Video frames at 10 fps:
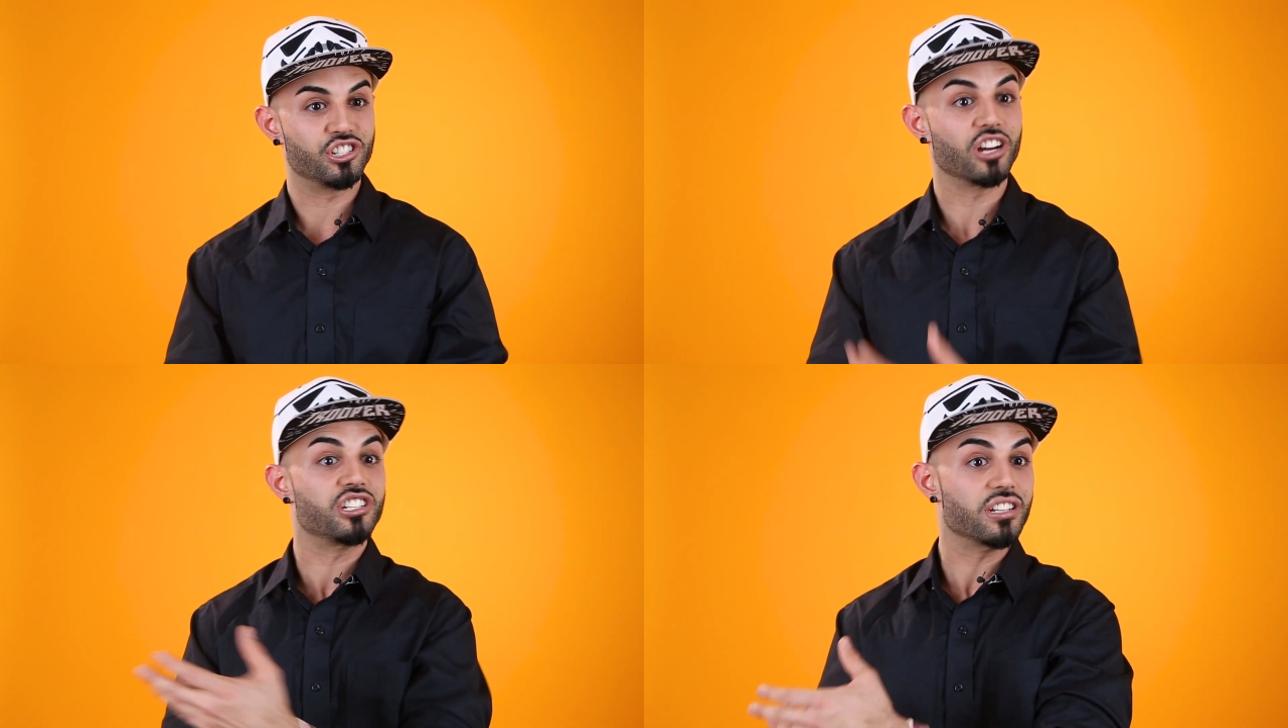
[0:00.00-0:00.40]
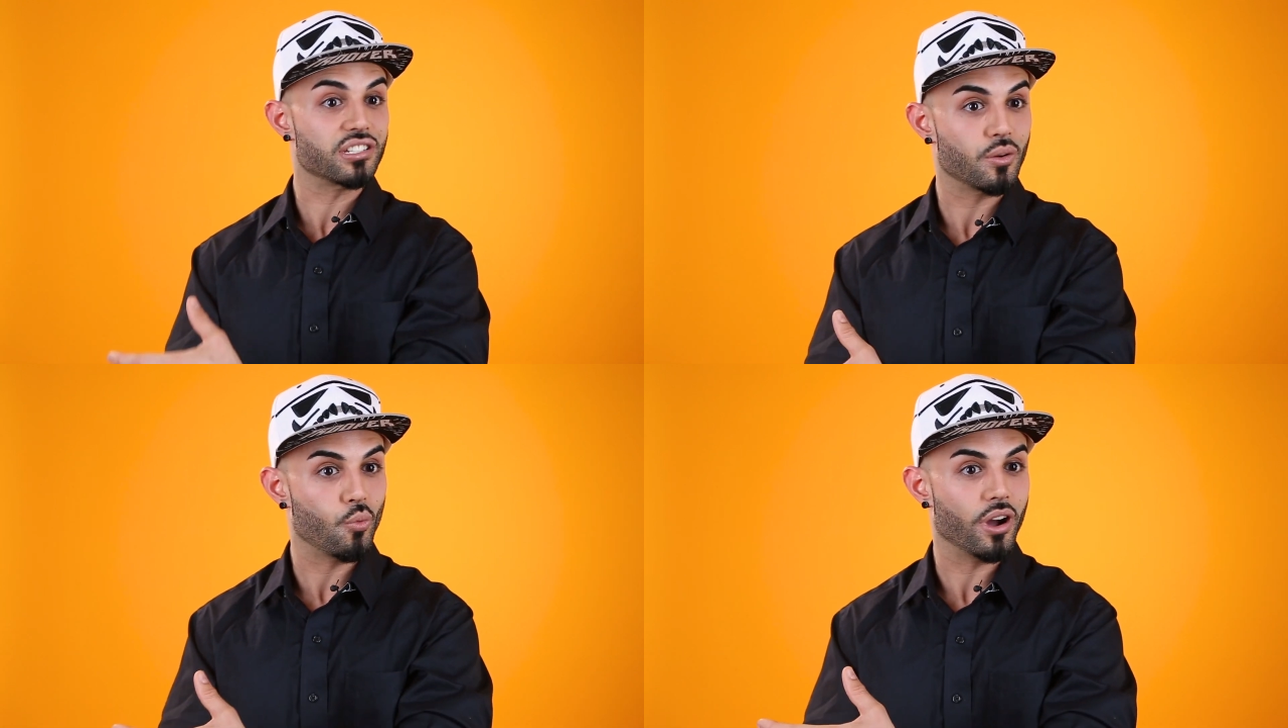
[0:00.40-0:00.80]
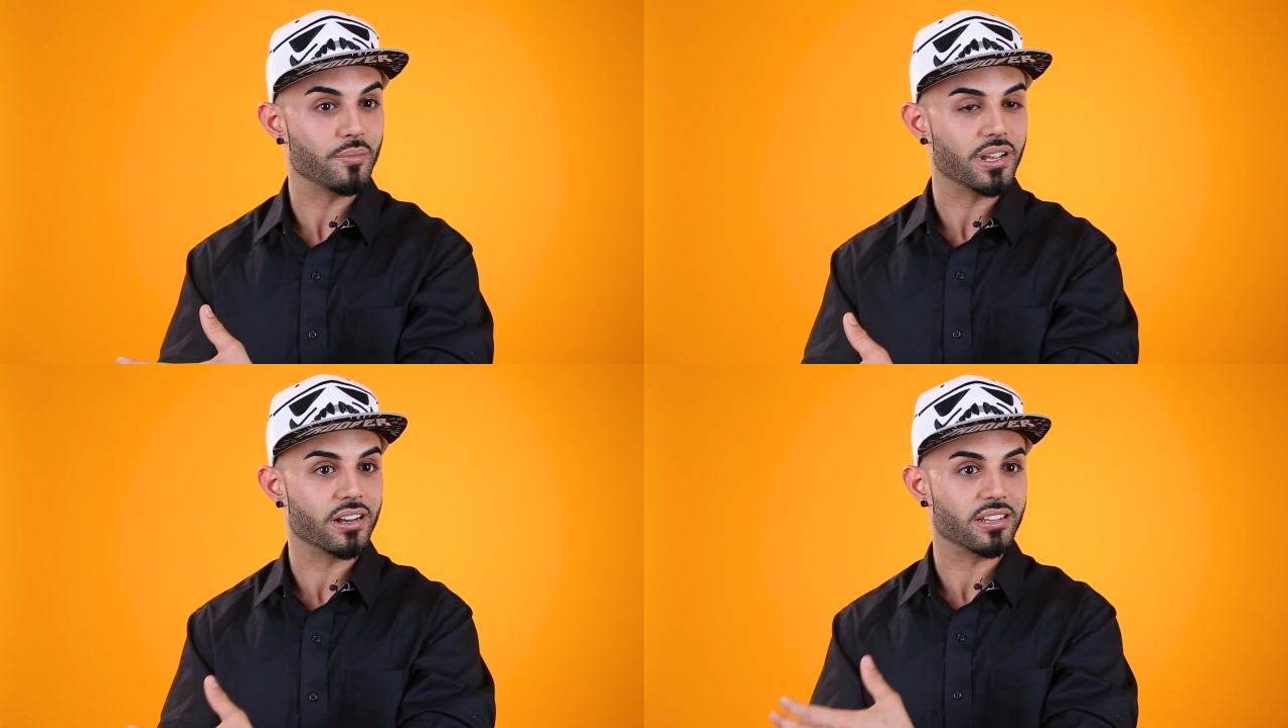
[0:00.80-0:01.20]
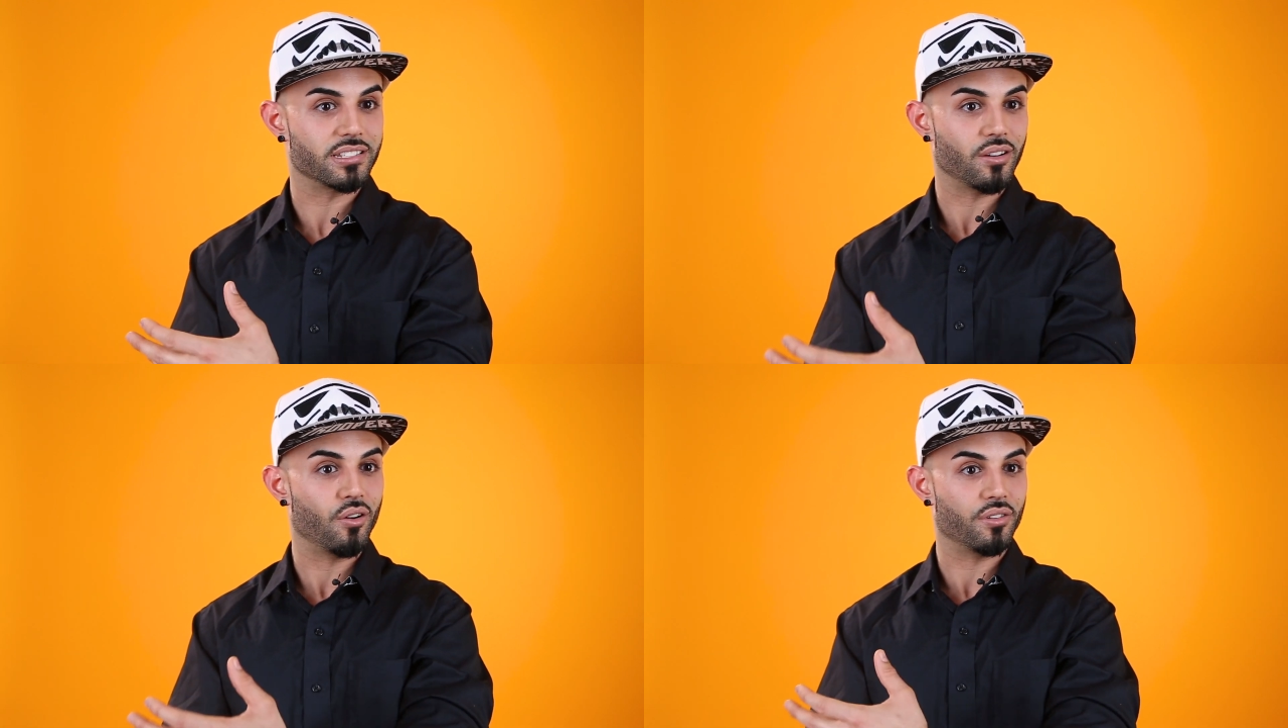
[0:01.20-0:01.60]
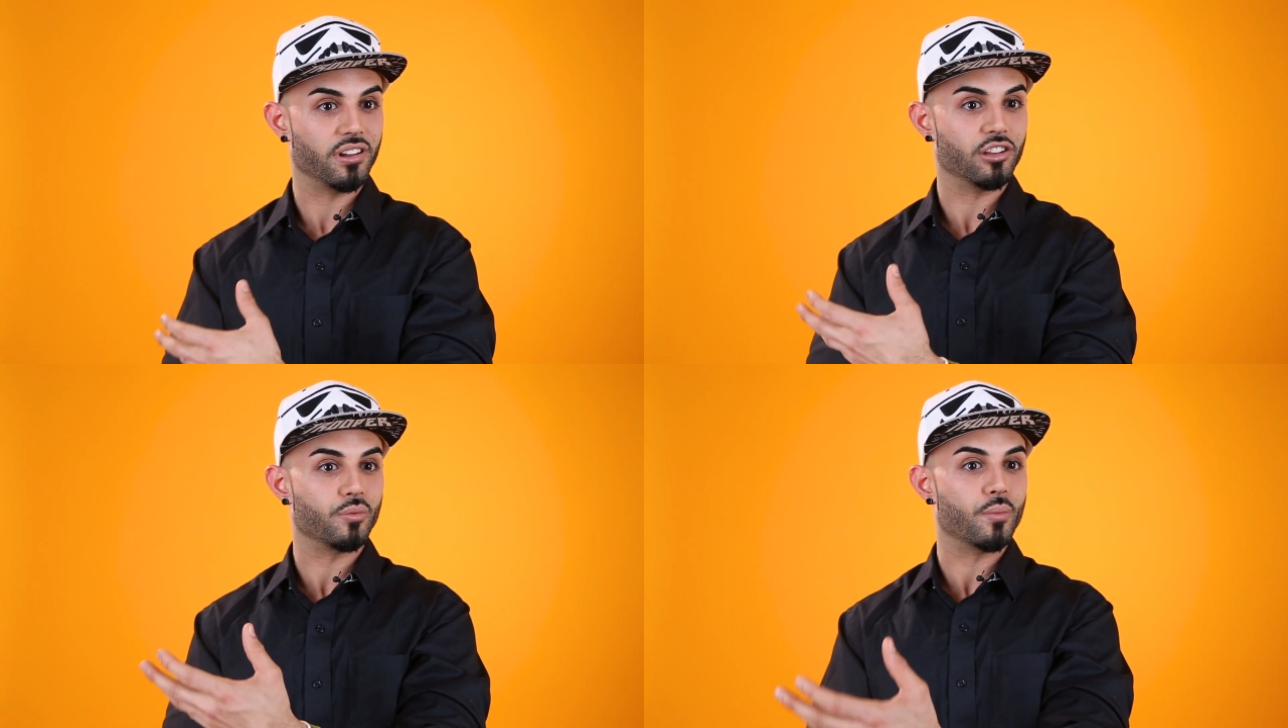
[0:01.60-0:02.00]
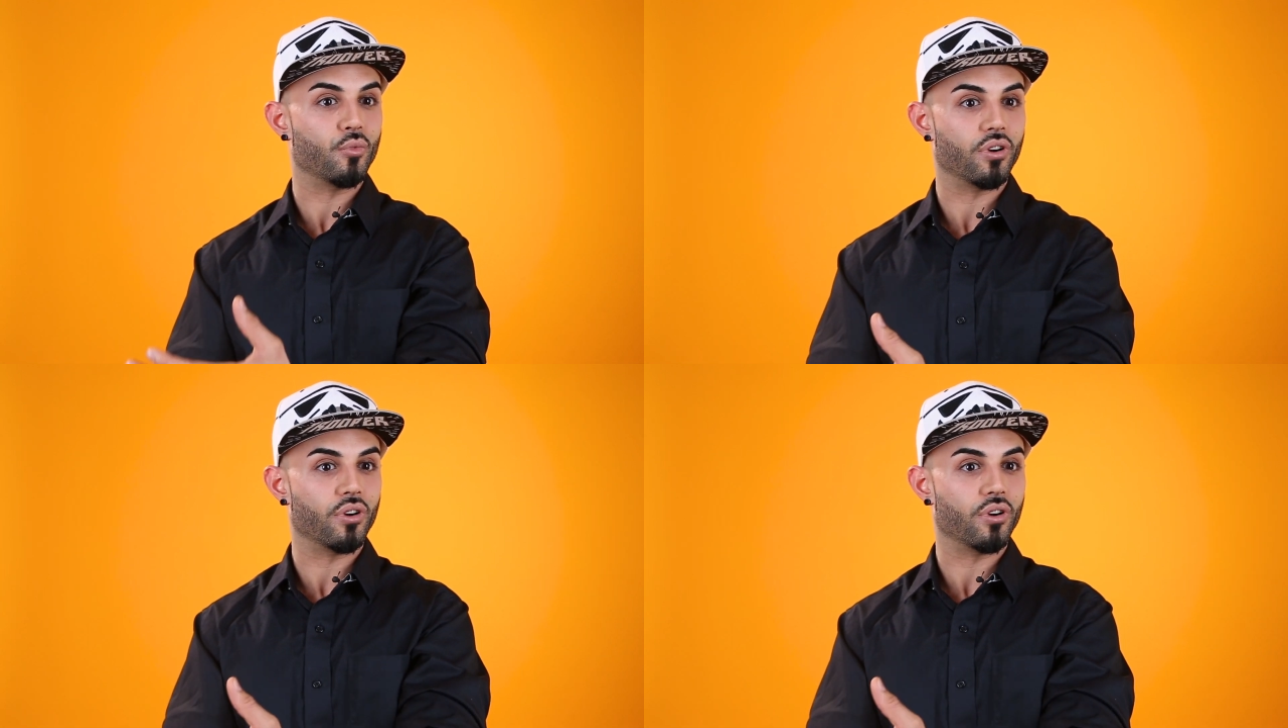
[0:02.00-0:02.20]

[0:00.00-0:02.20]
judging someone because, oh, they're a little bit